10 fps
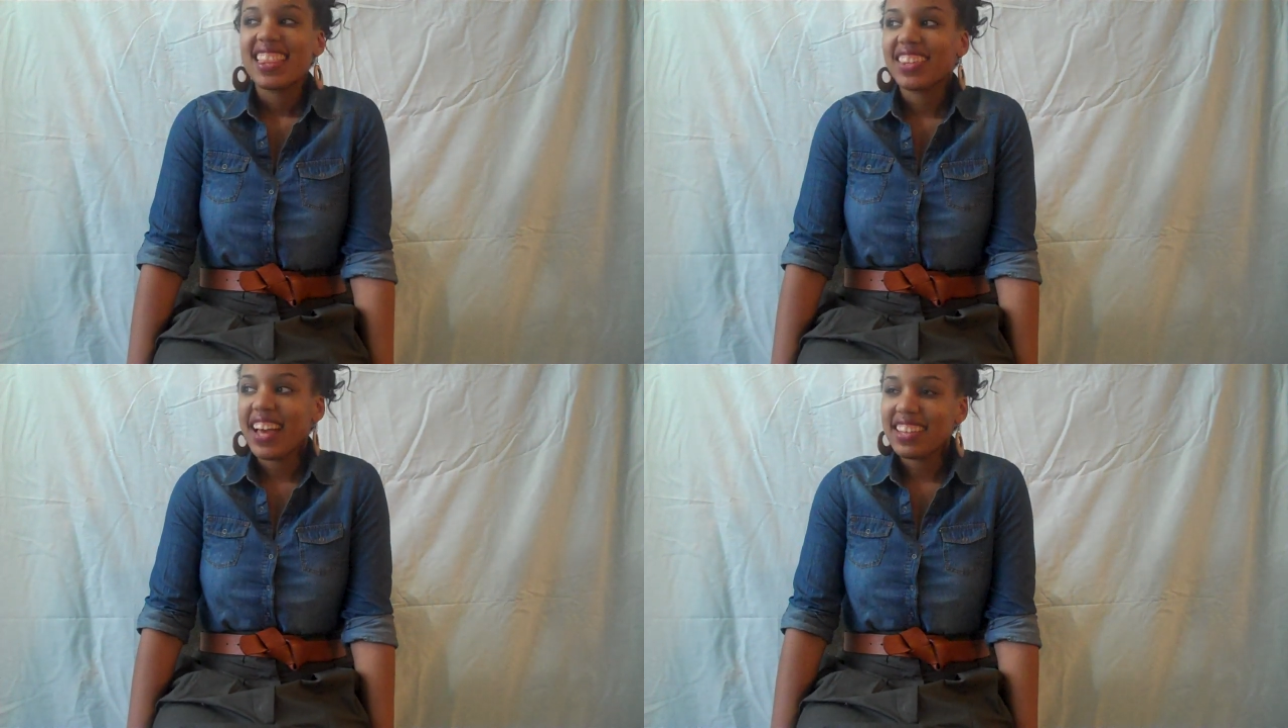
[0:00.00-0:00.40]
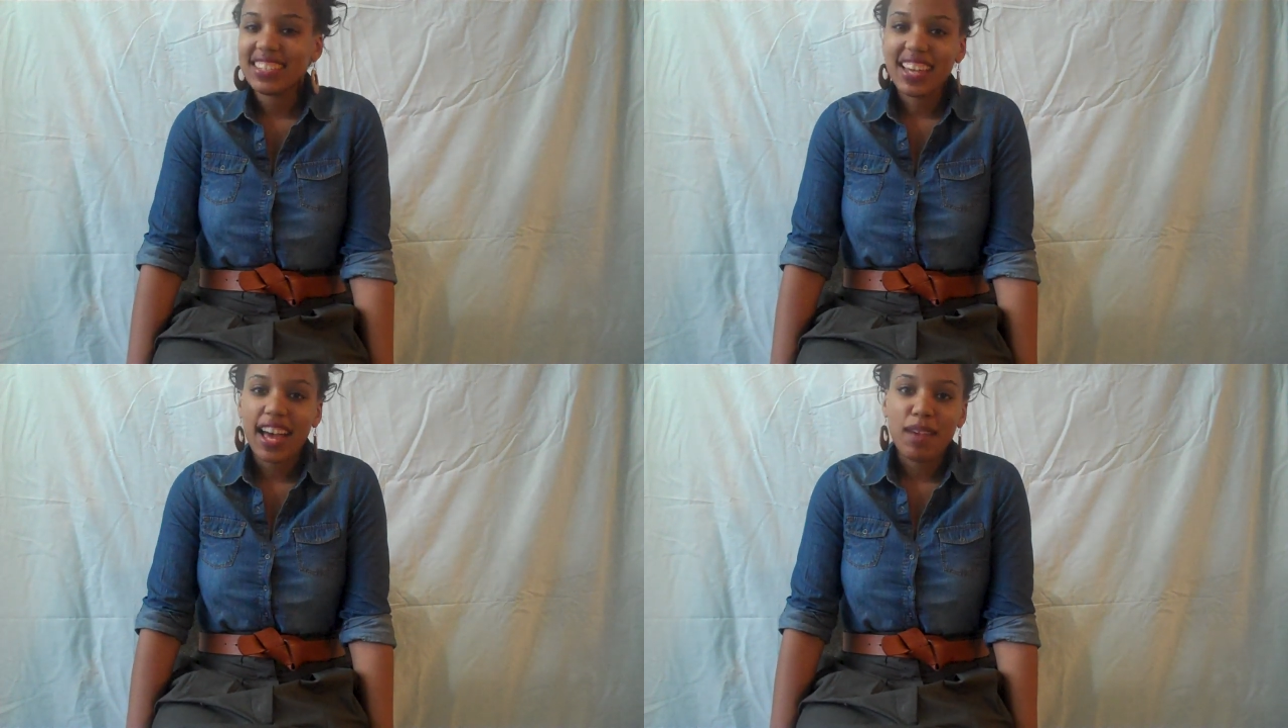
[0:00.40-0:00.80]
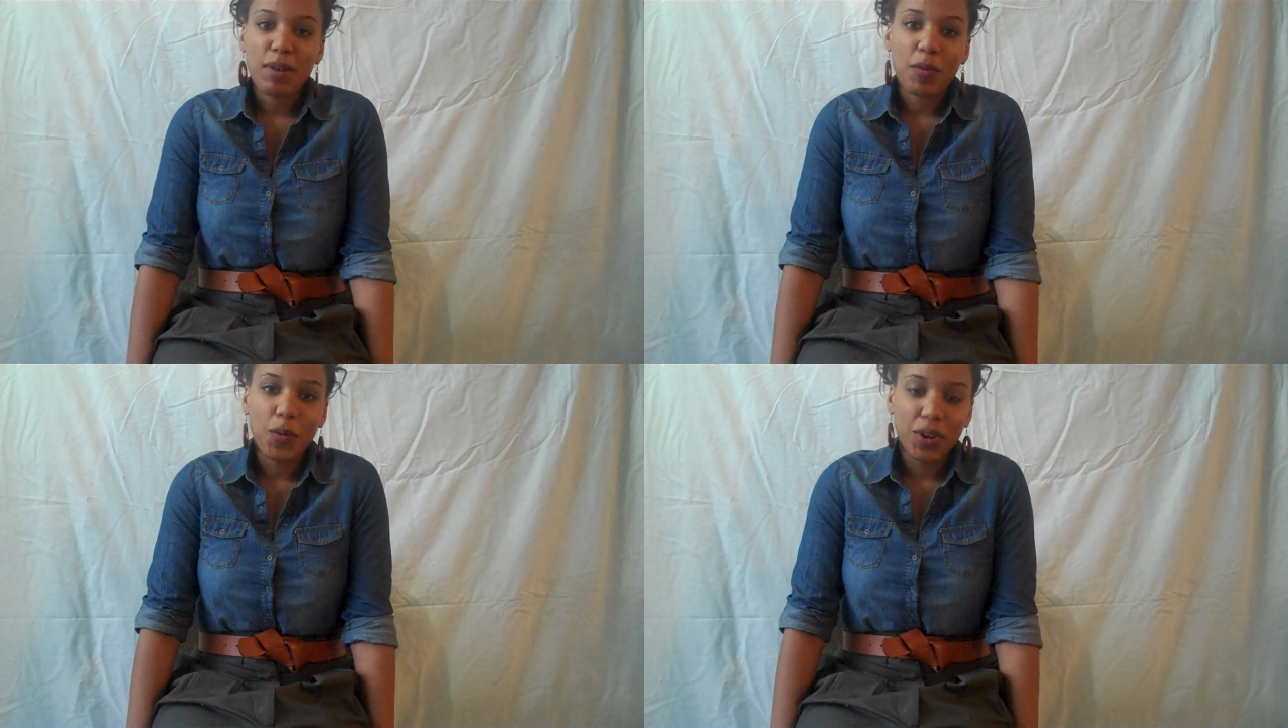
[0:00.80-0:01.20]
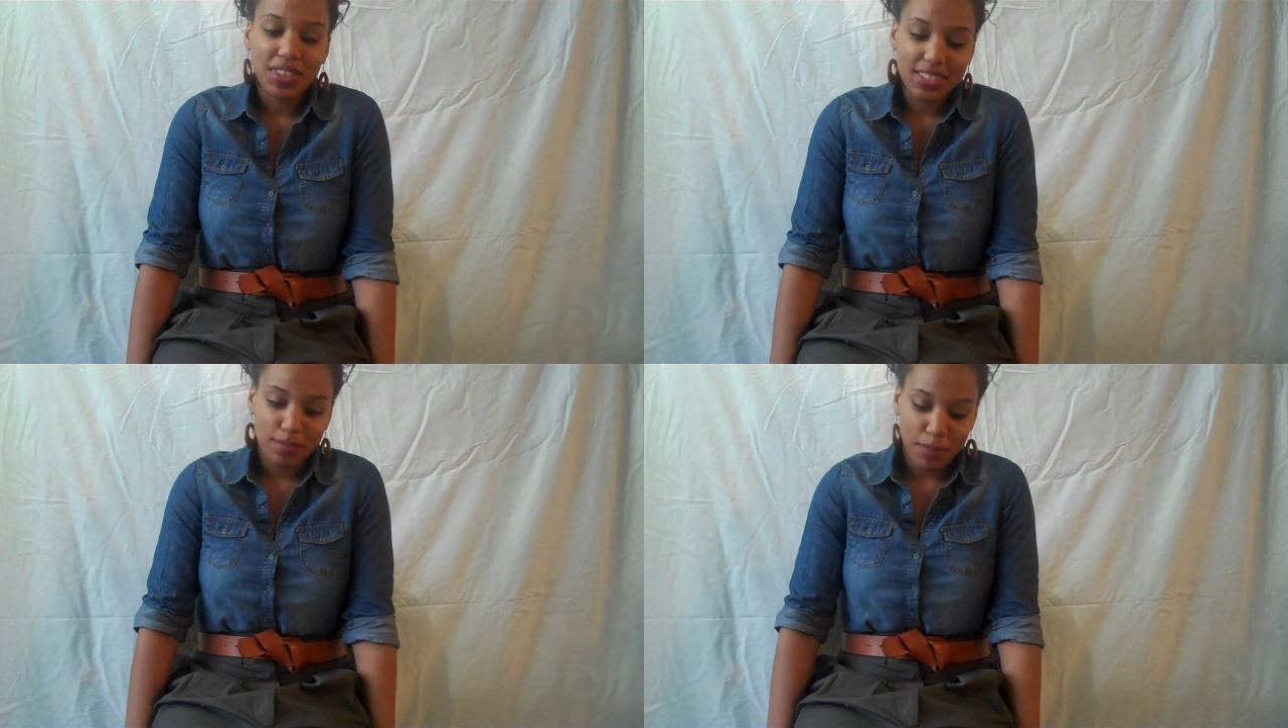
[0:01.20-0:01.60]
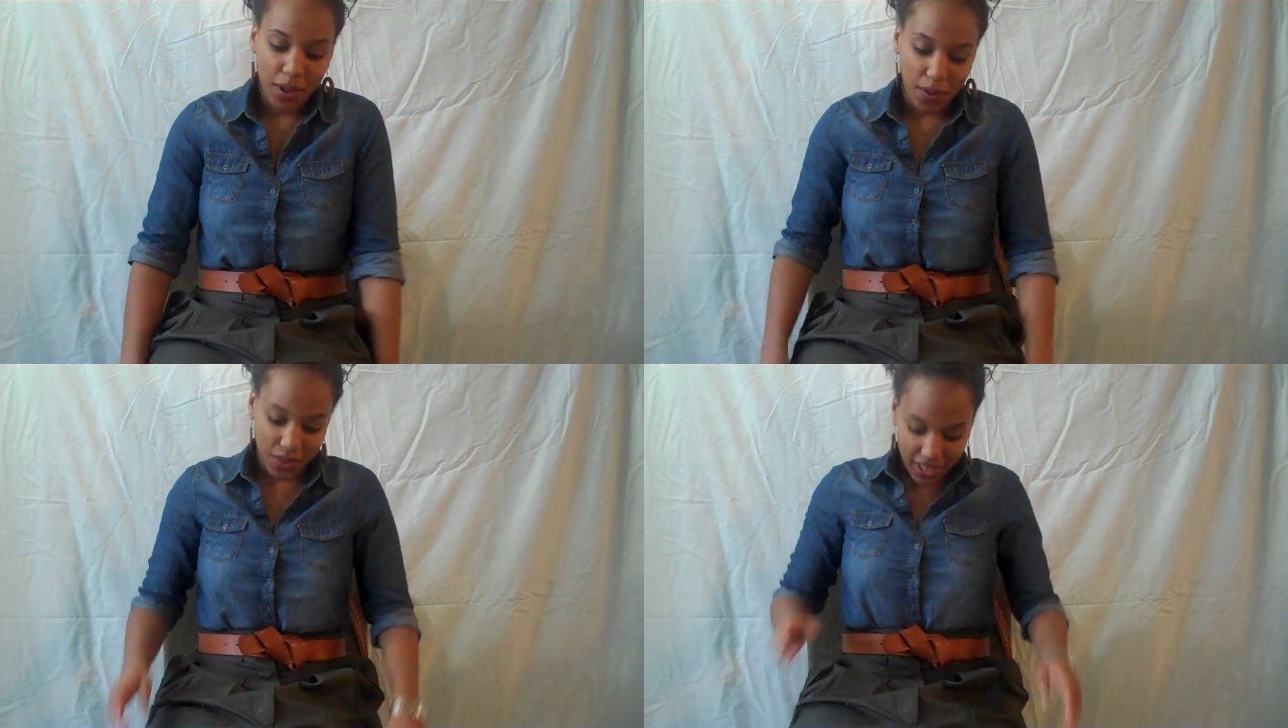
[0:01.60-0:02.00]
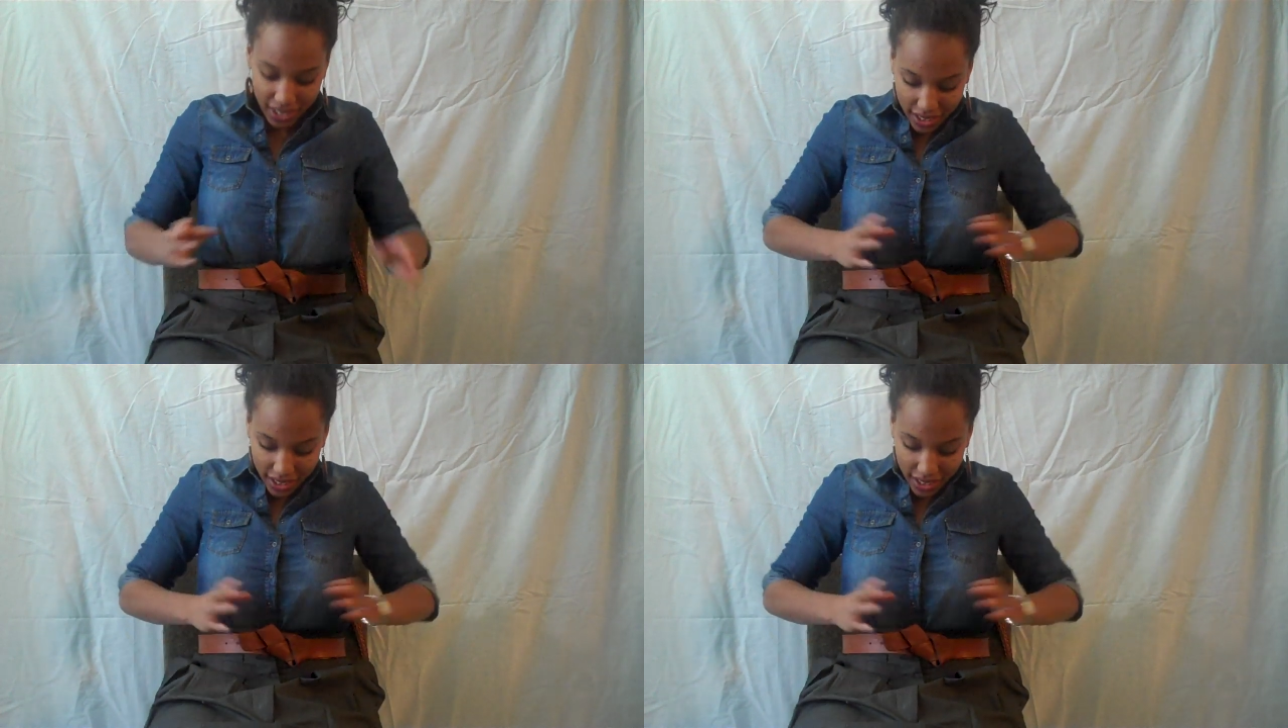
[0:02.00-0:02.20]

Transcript: The last time I wore this belt,